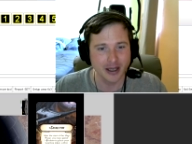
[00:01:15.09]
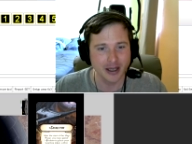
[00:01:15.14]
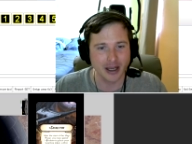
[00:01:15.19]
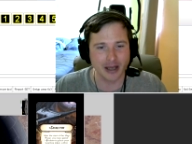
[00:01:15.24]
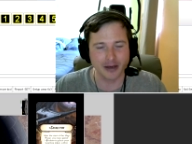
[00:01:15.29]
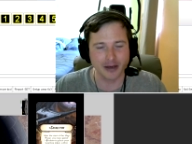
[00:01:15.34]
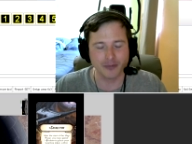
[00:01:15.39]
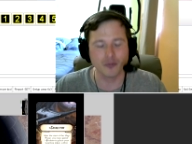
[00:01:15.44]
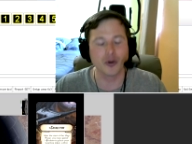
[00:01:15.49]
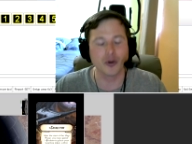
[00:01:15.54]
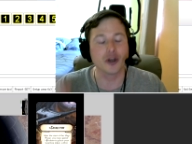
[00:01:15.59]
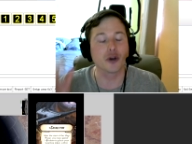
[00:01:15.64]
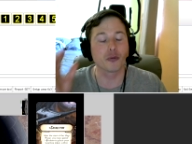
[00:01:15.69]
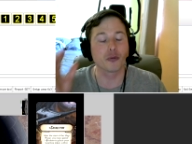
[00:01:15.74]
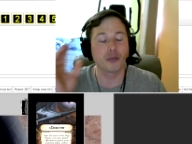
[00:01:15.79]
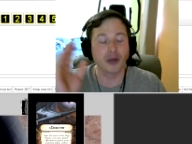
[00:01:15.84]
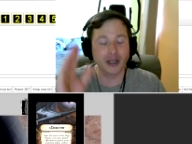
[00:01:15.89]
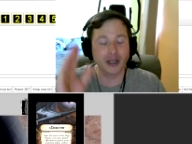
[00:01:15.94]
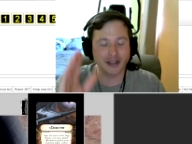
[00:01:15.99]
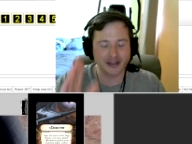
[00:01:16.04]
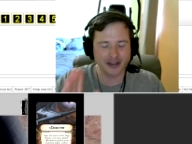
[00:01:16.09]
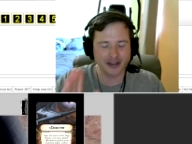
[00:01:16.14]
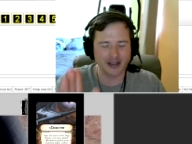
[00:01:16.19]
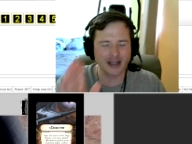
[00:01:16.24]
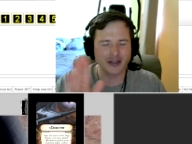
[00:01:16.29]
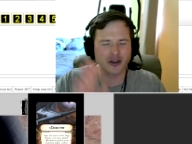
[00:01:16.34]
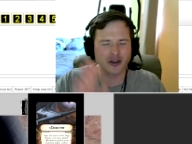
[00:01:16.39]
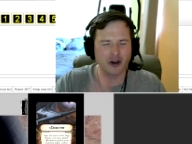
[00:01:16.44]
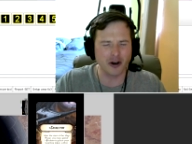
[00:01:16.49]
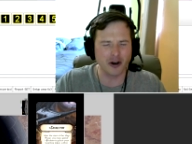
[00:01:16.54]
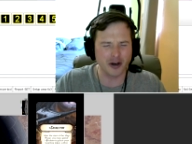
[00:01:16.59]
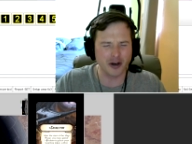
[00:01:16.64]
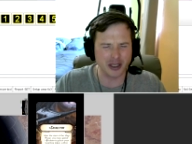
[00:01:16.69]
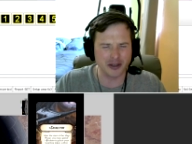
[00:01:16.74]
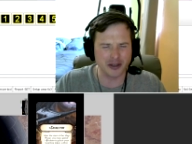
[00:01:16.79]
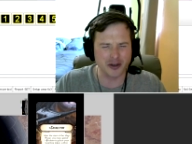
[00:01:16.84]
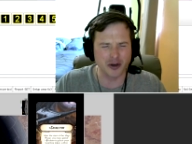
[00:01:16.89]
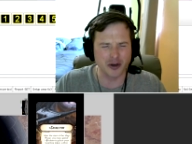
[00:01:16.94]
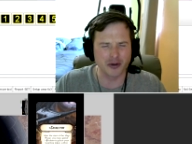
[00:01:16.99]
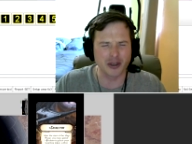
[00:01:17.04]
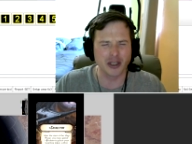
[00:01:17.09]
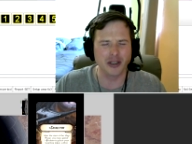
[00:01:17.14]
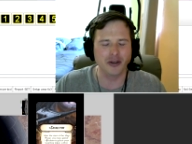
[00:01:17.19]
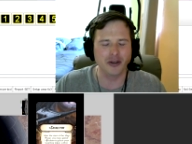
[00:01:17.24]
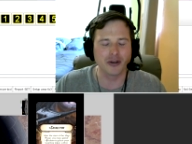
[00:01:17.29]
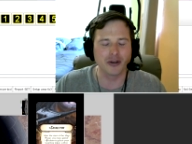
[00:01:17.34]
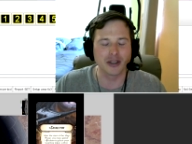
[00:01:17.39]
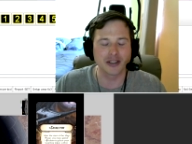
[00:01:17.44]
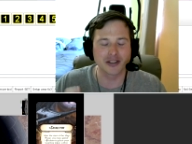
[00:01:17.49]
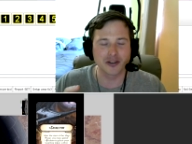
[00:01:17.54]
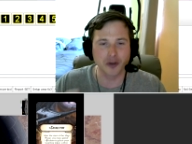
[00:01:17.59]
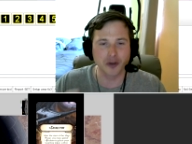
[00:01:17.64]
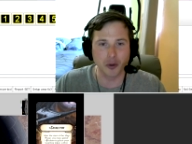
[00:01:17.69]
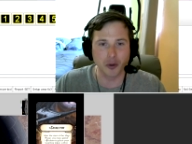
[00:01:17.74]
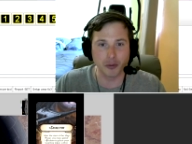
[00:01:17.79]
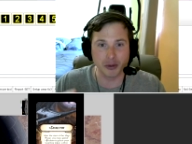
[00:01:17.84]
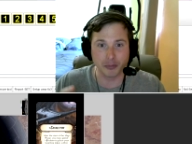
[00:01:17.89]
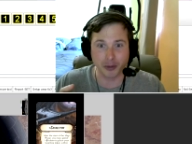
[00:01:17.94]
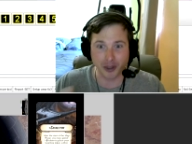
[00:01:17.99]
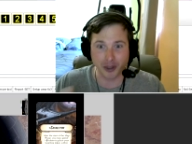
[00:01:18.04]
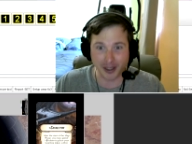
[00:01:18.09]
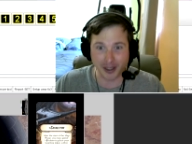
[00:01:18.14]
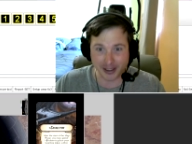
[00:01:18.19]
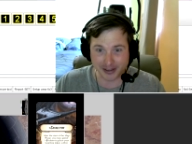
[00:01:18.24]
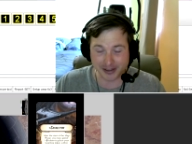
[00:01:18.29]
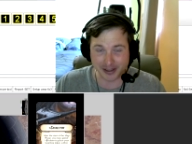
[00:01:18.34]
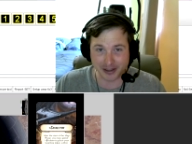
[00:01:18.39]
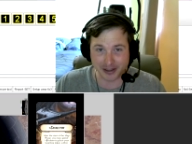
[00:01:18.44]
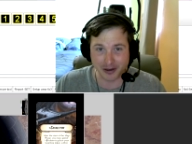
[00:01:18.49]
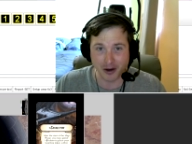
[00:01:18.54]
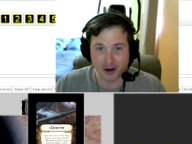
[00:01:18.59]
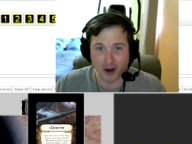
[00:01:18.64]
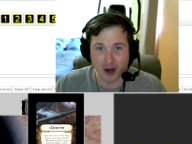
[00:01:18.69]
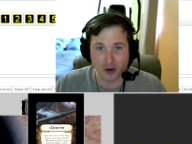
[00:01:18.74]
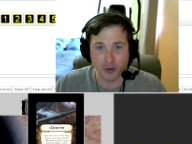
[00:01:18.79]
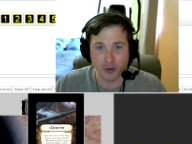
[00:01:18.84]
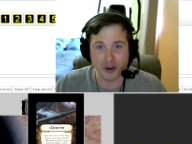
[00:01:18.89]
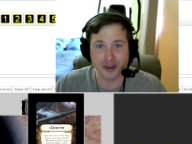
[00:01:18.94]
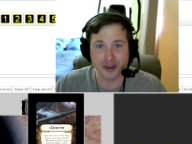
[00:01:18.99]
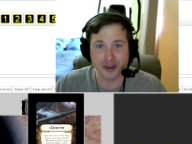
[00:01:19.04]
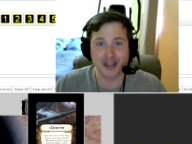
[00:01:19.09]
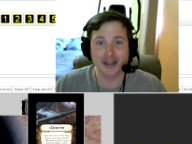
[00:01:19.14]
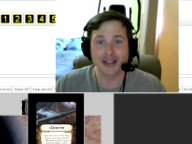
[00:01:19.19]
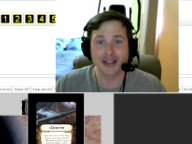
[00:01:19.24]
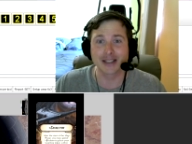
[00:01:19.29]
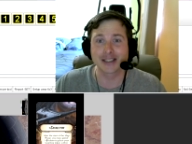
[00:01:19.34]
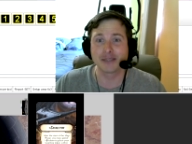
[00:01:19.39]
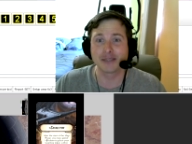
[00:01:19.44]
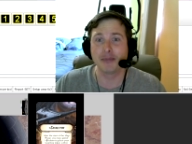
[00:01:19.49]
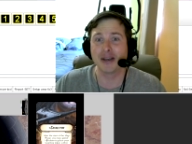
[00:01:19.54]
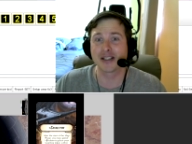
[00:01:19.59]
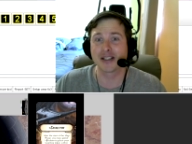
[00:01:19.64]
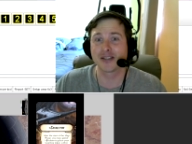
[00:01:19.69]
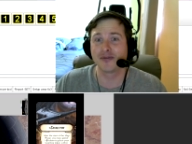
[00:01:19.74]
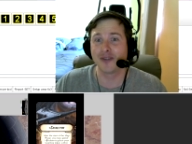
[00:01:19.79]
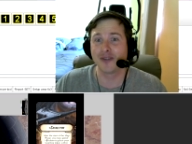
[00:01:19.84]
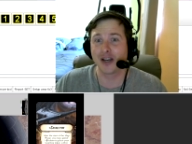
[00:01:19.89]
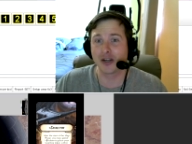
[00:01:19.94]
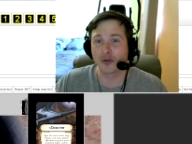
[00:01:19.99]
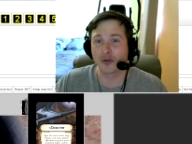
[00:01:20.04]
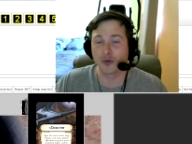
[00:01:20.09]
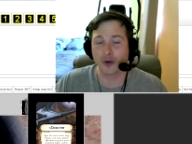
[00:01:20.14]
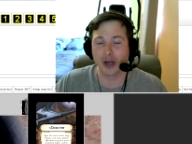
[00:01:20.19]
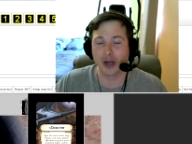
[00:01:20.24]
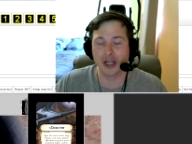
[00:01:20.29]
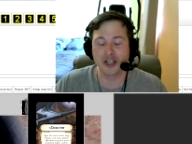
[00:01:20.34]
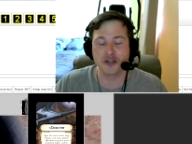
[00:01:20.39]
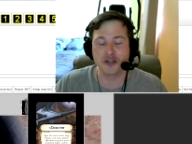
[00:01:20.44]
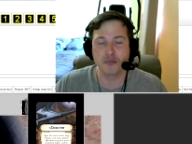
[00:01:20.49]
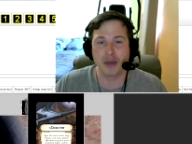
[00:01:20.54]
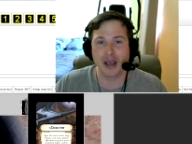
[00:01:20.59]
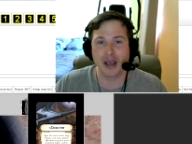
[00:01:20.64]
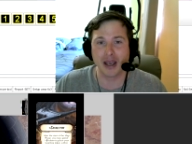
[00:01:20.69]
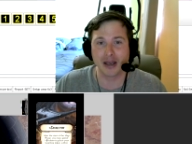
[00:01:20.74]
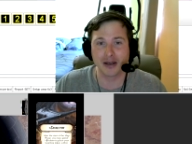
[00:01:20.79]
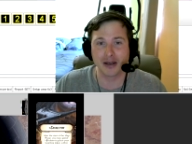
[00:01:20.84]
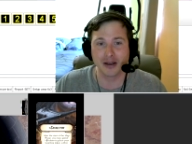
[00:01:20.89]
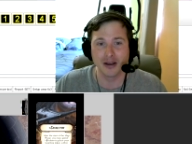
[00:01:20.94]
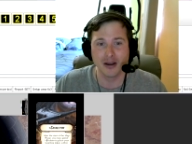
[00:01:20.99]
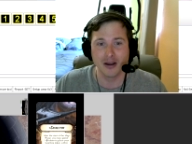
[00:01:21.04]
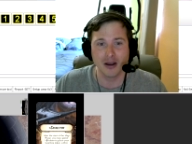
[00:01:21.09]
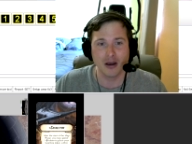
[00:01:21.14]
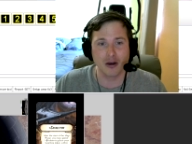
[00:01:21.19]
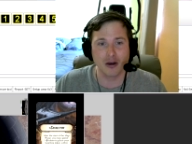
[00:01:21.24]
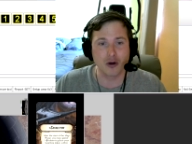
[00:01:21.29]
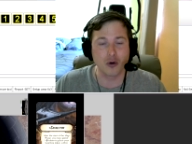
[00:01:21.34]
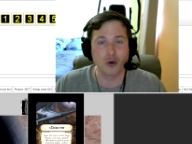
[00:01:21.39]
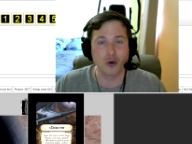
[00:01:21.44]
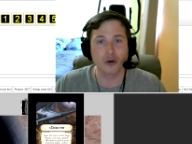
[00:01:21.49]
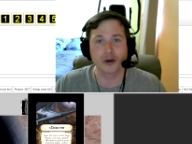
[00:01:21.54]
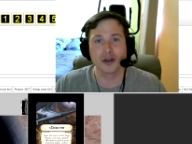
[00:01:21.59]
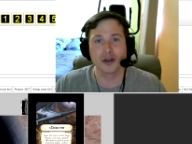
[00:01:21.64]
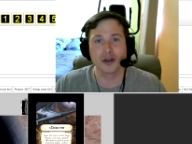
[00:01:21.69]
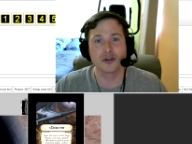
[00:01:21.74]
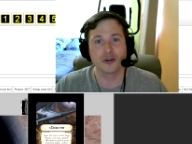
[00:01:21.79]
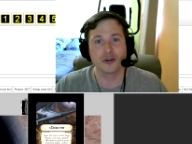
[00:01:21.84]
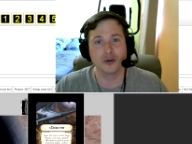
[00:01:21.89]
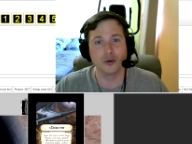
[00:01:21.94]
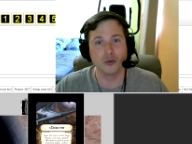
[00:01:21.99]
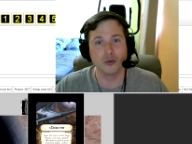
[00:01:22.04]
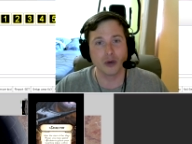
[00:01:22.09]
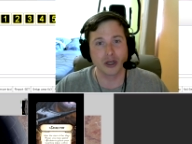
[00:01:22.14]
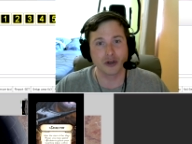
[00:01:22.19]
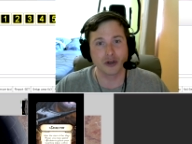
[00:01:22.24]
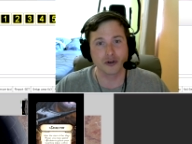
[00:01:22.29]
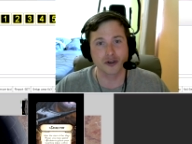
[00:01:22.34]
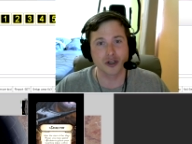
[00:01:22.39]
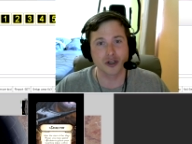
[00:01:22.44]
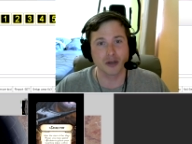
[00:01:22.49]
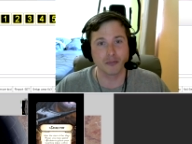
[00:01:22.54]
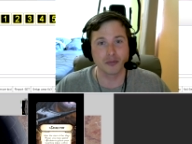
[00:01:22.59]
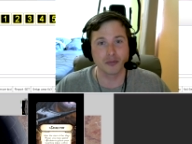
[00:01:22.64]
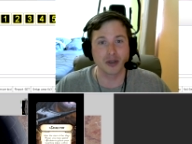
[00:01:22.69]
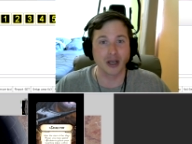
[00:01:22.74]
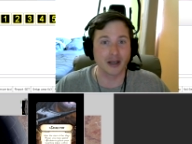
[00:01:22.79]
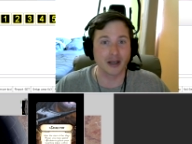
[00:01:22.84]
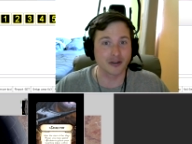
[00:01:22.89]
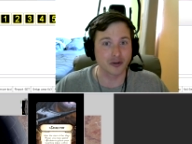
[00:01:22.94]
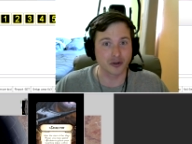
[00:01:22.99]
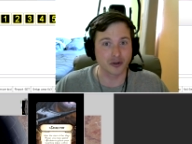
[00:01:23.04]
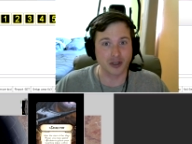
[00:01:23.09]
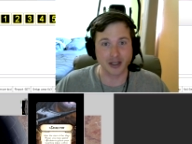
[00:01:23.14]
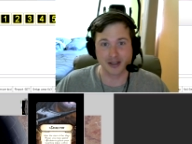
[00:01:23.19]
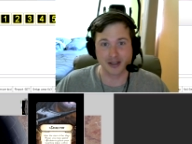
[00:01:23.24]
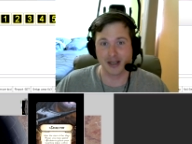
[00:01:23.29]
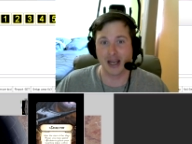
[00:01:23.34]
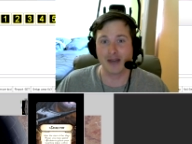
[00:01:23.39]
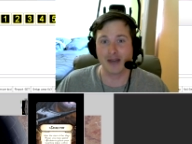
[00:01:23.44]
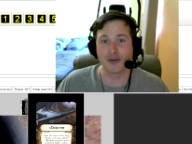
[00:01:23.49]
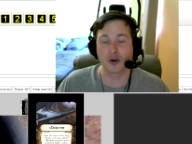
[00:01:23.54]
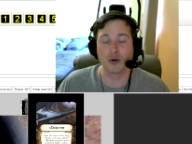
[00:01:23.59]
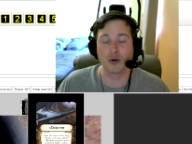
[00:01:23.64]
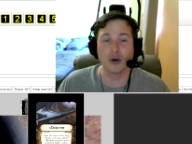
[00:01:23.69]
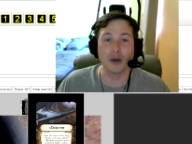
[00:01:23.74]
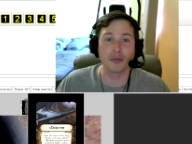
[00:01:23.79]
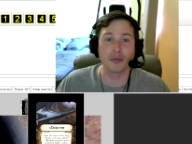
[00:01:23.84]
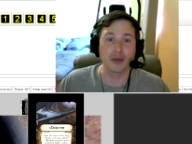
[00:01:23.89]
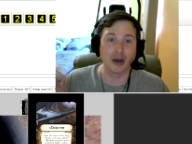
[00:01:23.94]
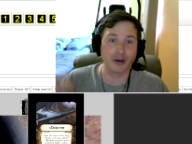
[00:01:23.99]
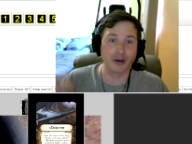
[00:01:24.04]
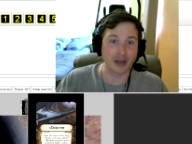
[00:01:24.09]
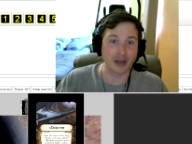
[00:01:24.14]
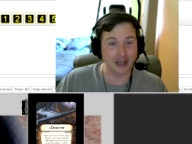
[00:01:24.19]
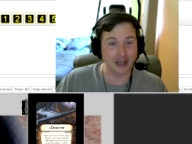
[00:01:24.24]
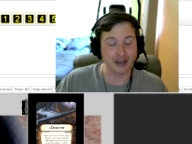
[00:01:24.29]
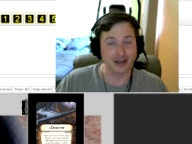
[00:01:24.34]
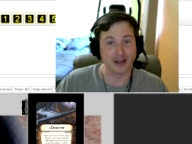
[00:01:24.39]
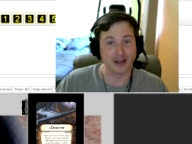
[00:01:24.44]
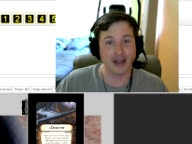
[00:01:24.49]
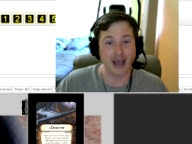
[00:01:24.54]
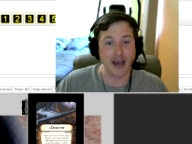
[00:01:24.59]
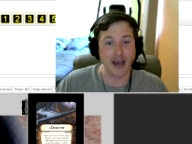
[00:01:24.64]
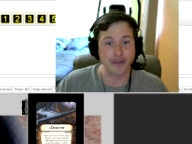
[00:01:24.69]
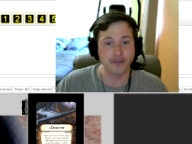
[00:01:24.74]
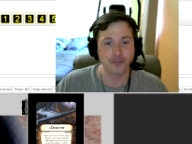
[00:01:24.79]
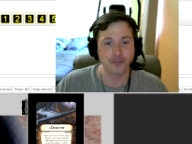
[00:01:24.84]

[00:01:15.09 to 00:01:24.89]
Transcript: and when you're placing that targeting token, you can still only place it within the specified range band according to what your ship does or doesn't have equipped. I'll get into that.